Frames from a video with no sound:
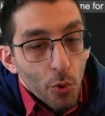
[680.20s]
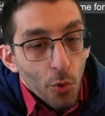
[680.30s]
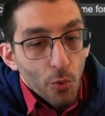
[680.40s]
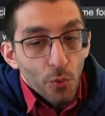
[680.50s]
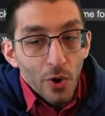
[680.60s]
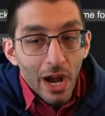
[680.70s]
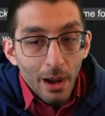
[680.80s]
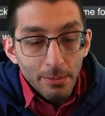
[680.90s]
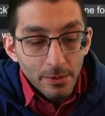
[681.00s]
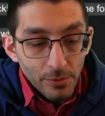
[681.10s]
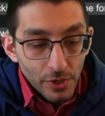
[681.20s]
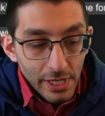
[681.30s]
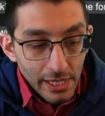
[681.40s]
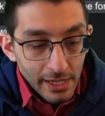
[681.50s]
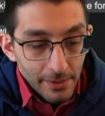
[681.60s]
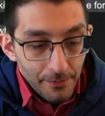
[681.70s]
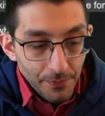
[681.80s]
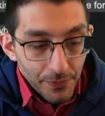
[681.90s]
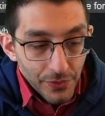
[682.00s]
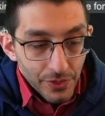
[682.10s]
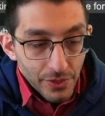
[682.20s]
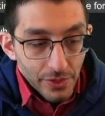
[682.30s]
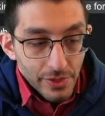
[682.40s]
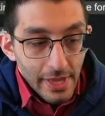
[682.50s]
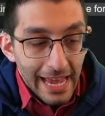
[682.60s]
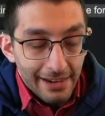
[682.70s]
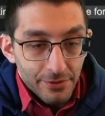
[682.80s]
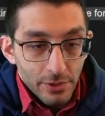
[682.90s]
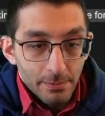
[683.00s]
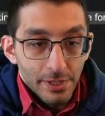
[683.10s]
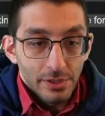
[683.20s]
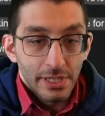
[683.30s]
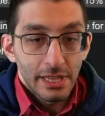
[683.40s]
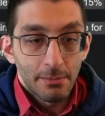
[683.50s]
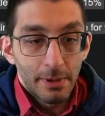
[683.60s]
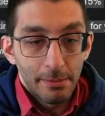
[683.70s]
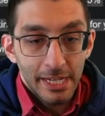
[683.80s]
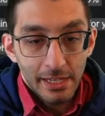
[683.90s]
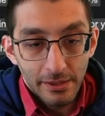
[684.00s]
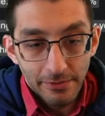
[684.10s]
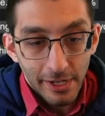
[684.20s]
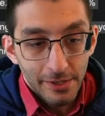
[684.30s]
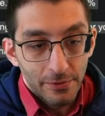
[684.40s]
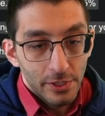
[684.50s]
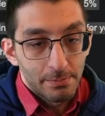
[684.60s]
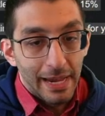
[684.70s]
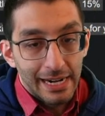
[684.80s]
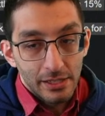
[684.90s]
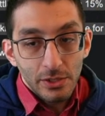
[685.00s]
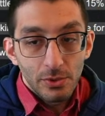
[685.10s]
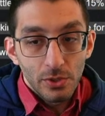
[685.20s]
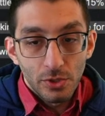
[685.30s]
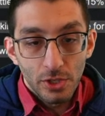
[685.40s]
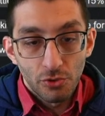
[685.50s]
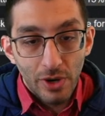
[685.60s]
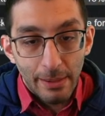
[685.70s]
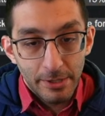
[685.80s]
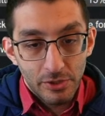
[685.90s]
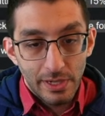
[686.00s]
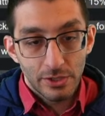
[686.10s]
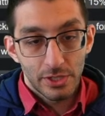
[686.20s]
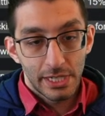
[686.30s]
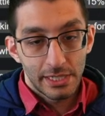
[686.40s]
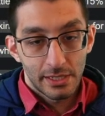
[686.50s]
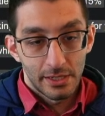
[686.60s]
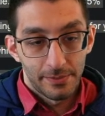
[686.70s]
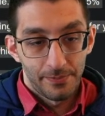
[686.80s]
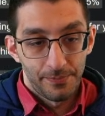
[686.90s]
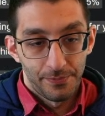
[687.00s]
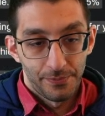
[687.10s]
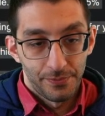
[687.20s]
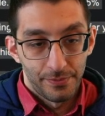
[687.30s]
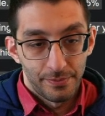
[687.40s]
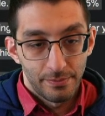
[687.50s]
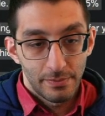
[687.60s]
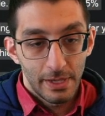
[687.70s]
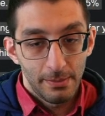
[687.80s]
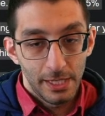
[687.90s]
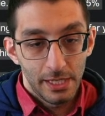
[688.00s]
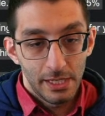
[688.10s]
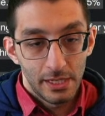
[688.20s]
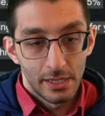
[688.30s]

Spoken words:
Probably after building the mimic, the very first battle you do should drop a treasure chest. Maybe